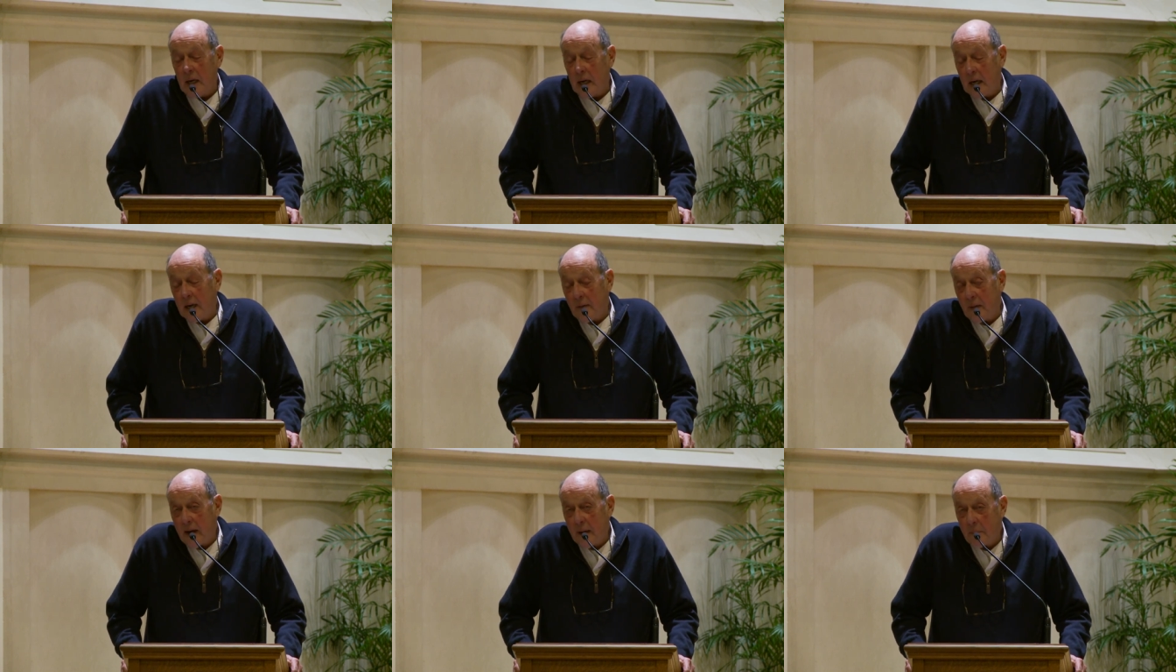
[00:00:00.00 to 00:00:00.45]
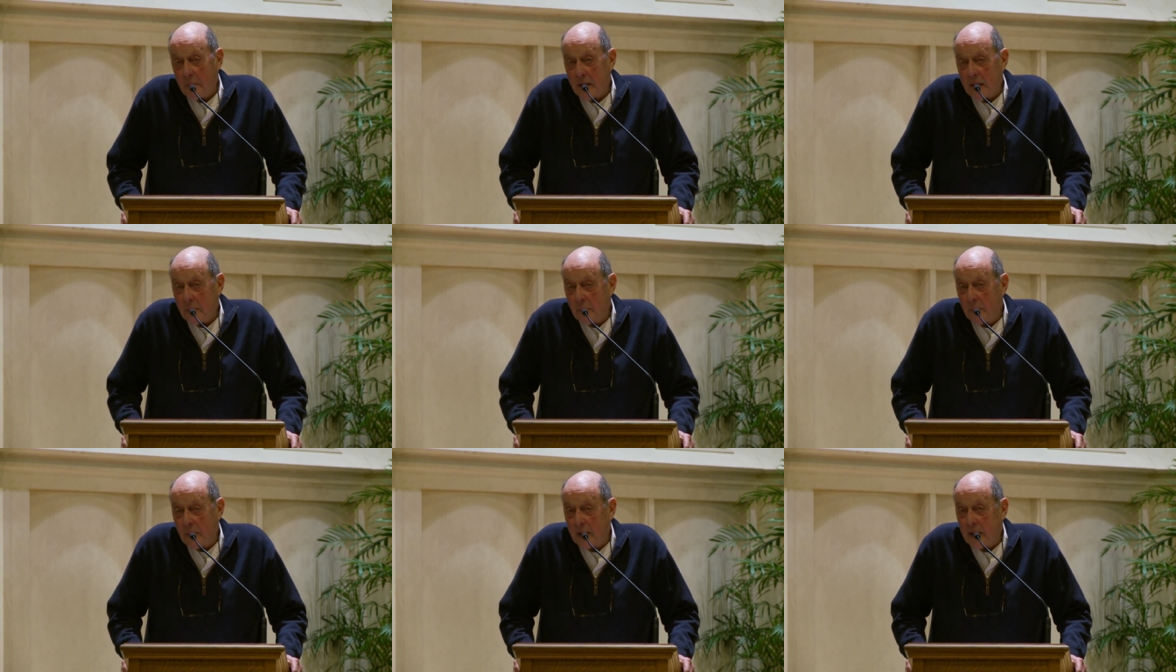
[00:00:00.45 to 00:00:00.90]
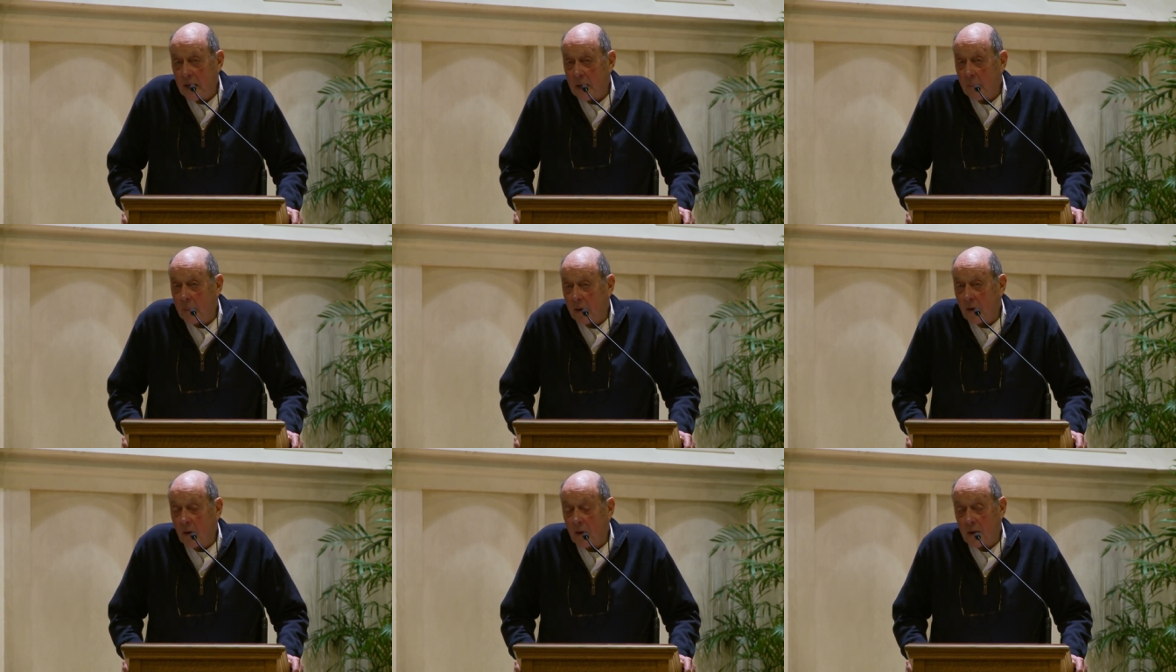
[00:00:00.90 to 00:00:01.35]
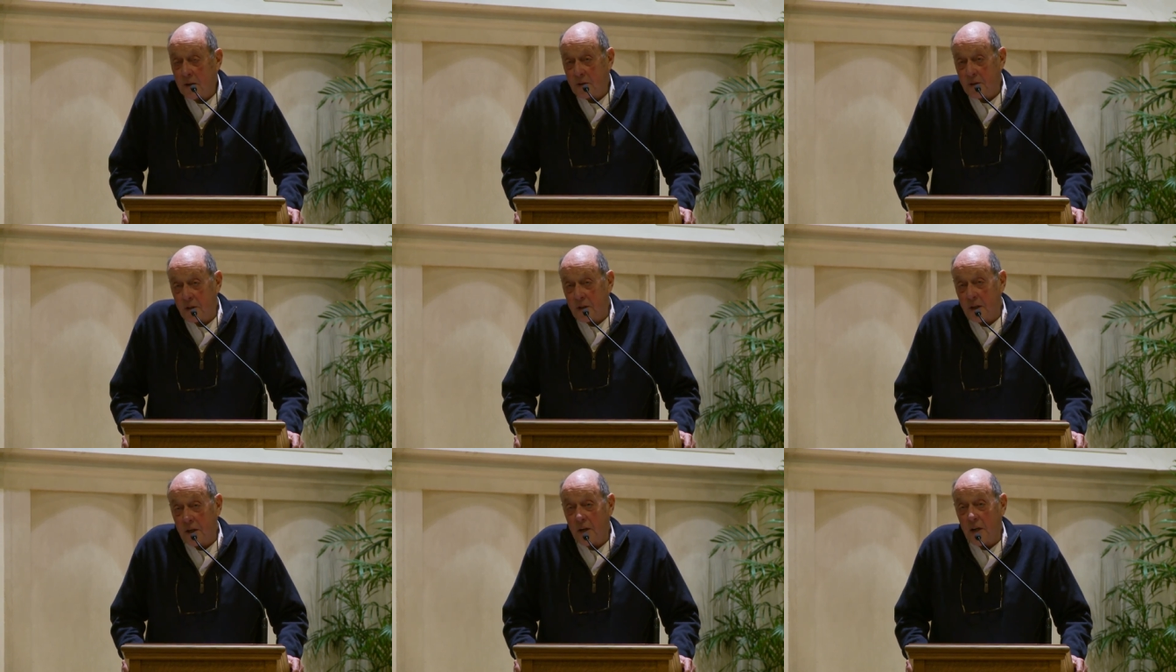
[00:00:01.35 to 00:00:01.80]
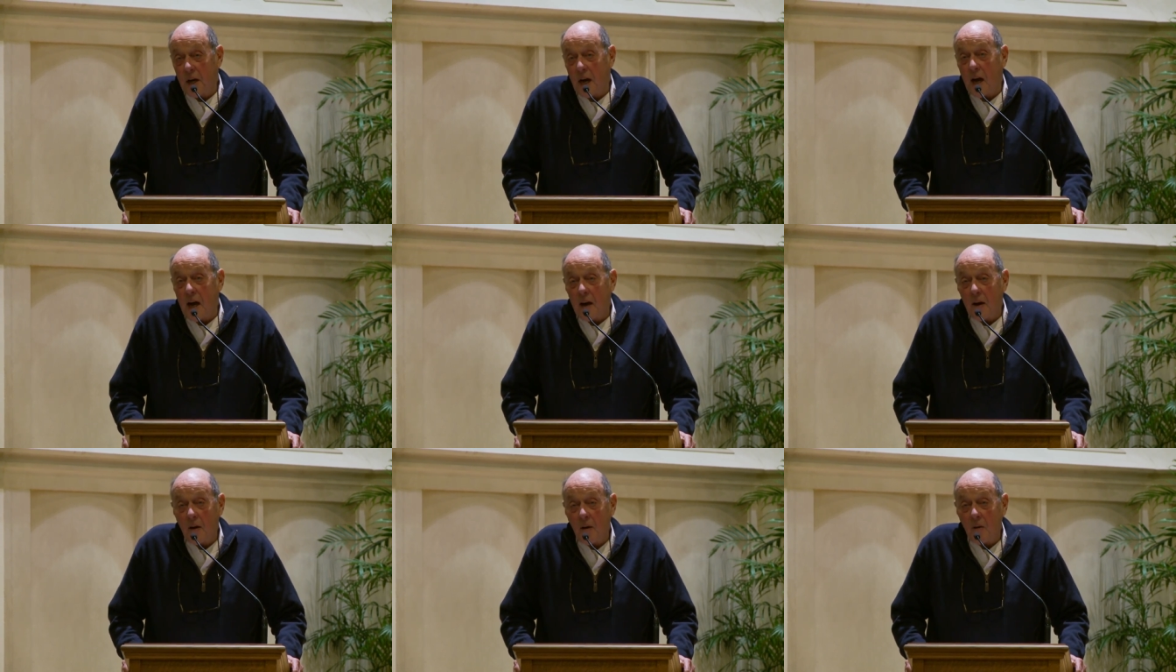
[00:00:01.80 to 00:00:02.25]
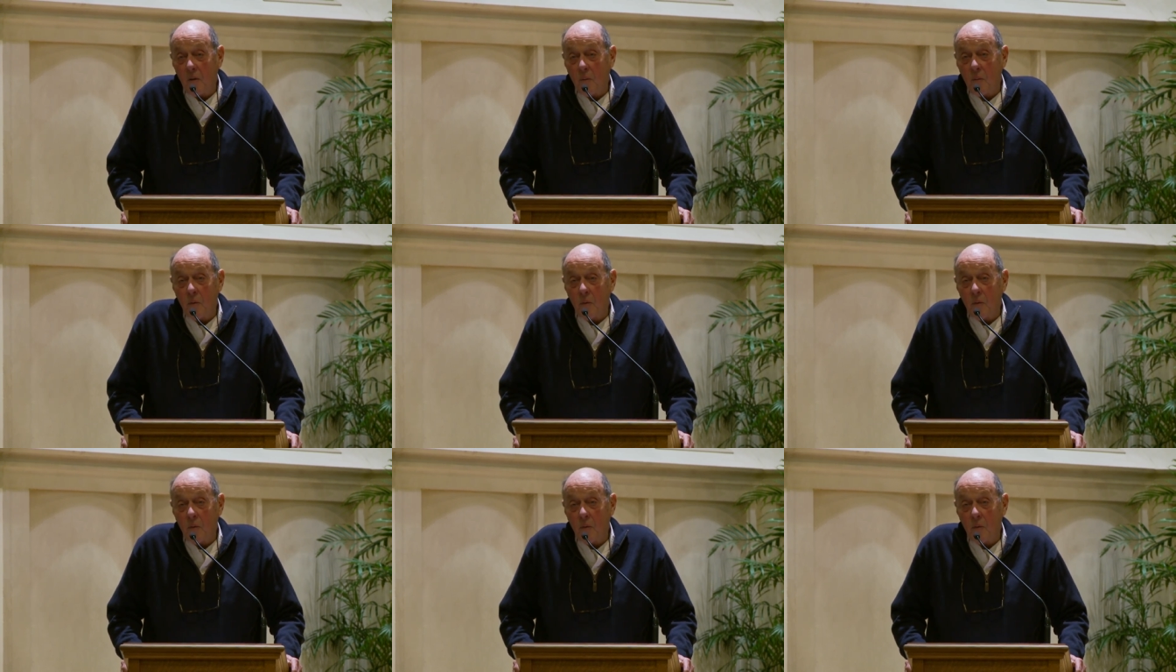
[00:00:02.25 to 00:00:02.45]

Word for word: And that may be because the Nile